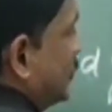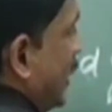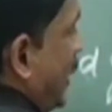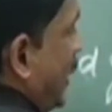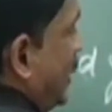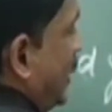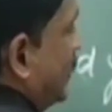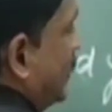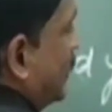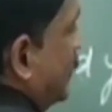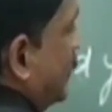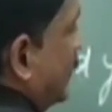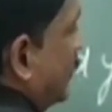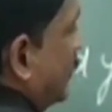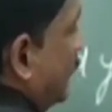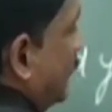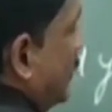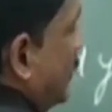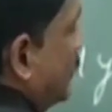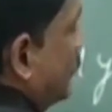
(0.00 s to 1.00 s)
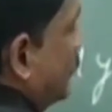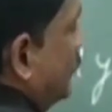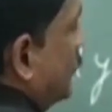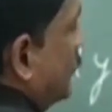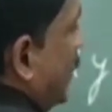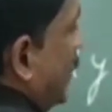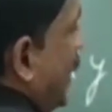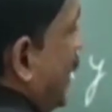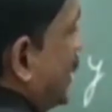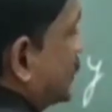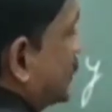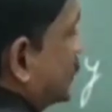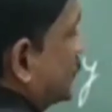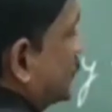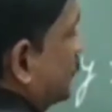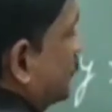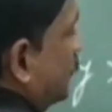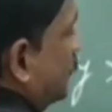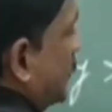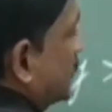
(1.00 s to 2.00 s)
z equal to
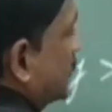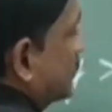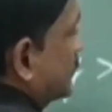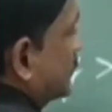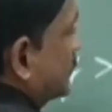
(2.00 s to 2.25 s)
x plus